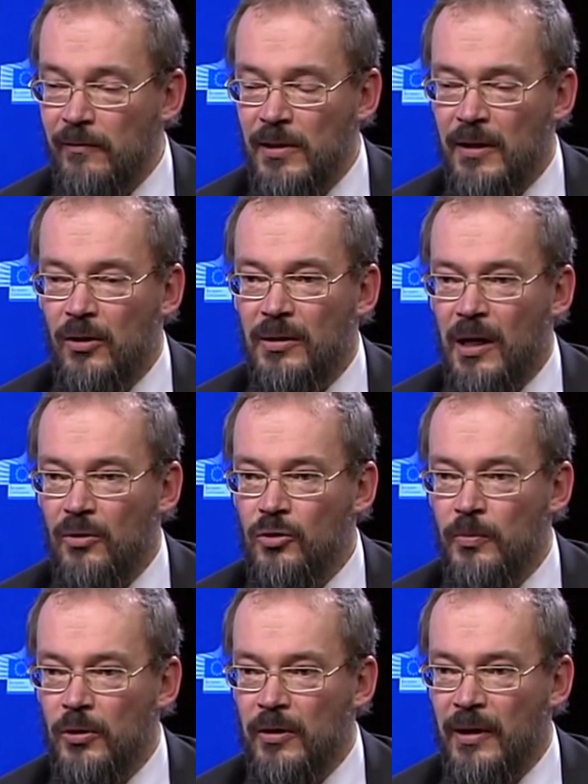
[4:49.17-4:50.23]
and we are not out
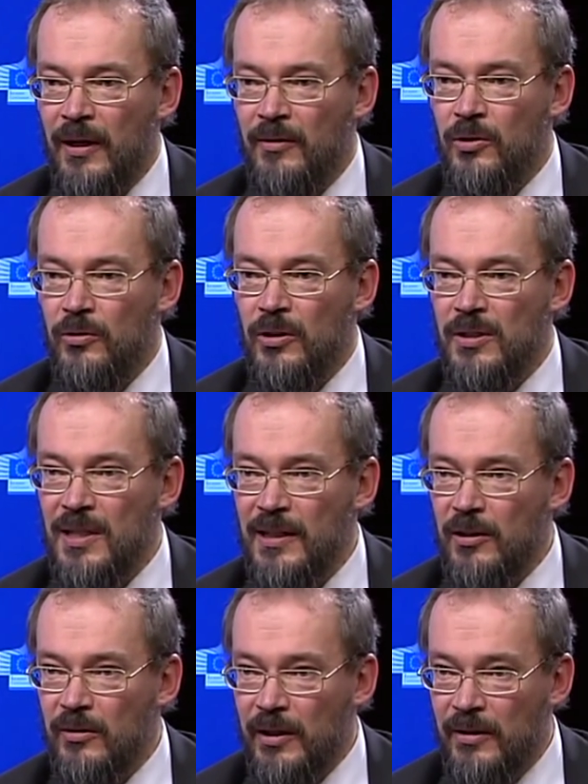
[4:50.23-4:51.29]
to put an end to the
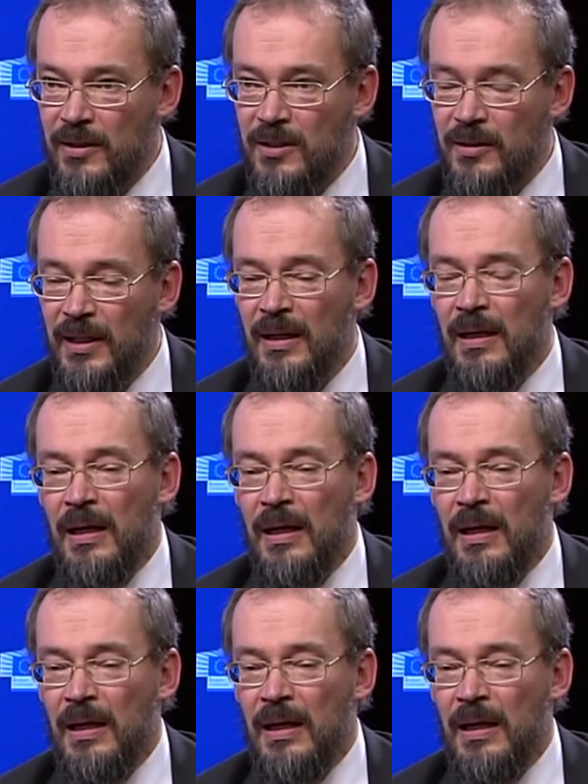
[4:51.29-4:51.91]
silicon industry.